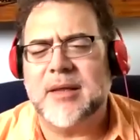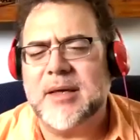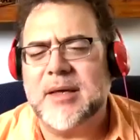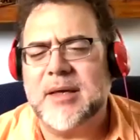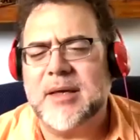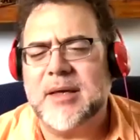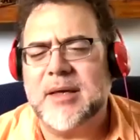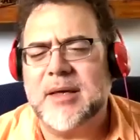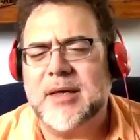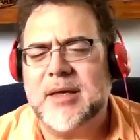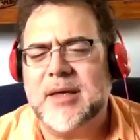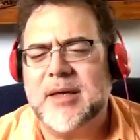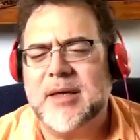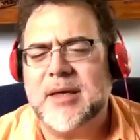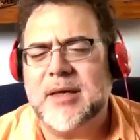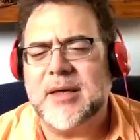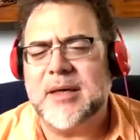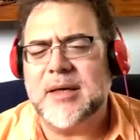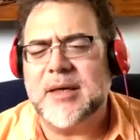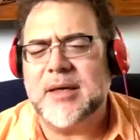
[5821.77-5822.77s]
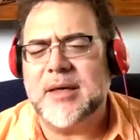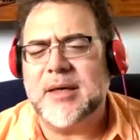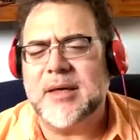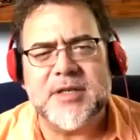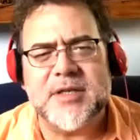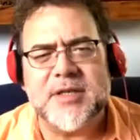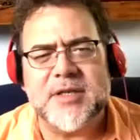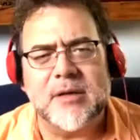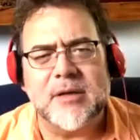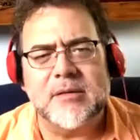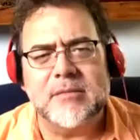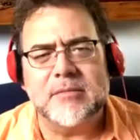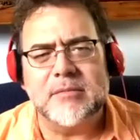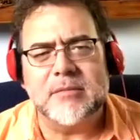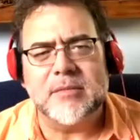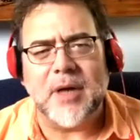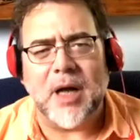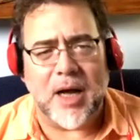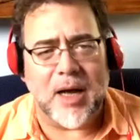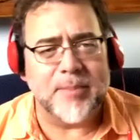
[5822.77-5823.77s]
Look, if there's an intel
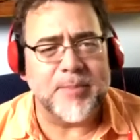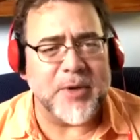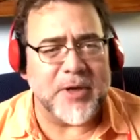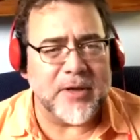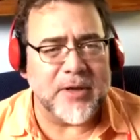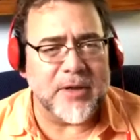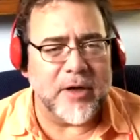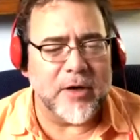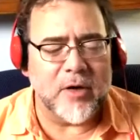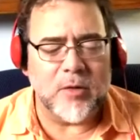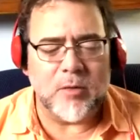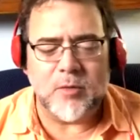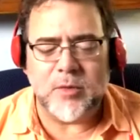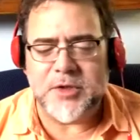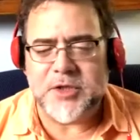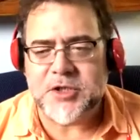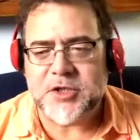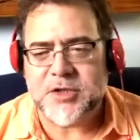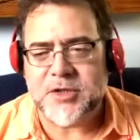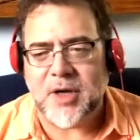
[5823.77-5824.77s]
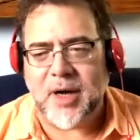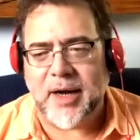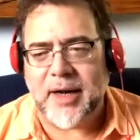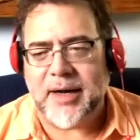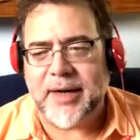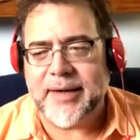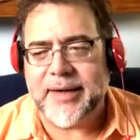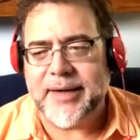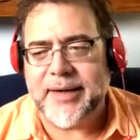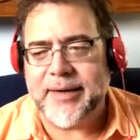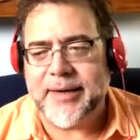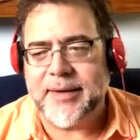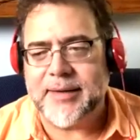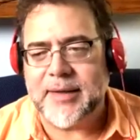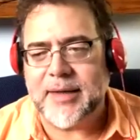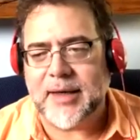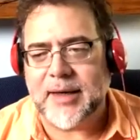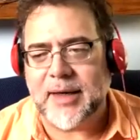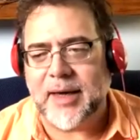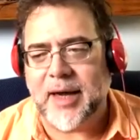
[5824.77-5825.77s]
op in there, which I
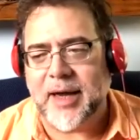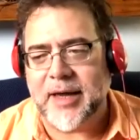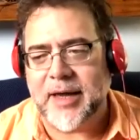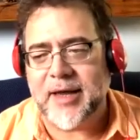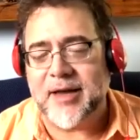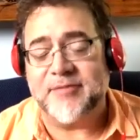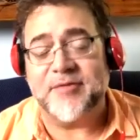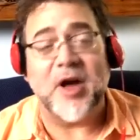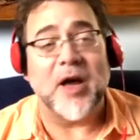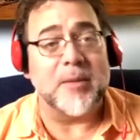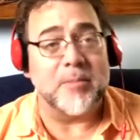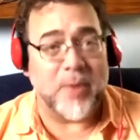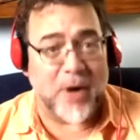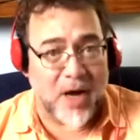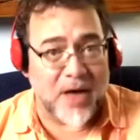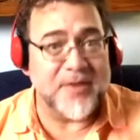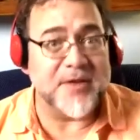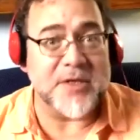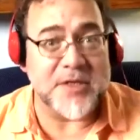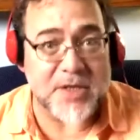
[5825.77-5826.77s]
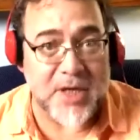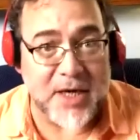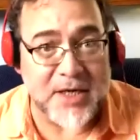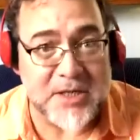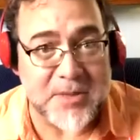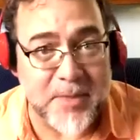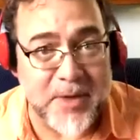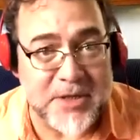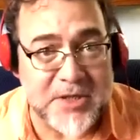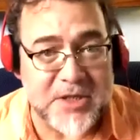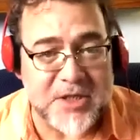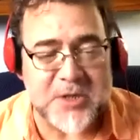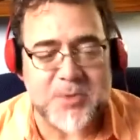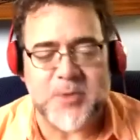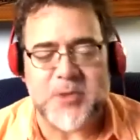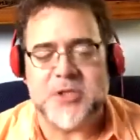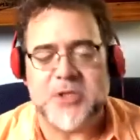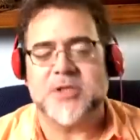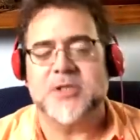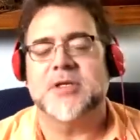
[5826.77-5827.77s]
have hypothesized my
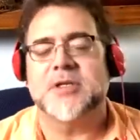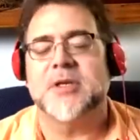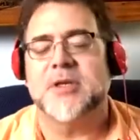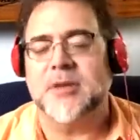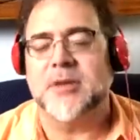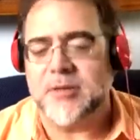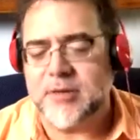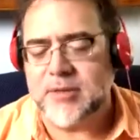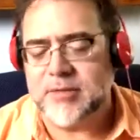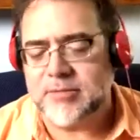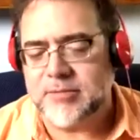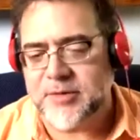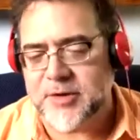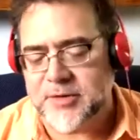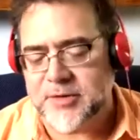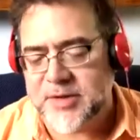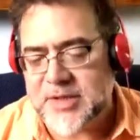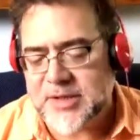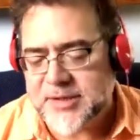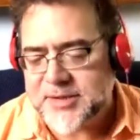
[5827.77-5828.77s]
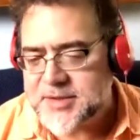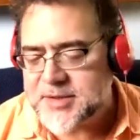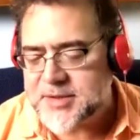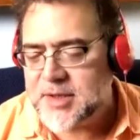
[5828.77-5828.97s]
suspicions that there is.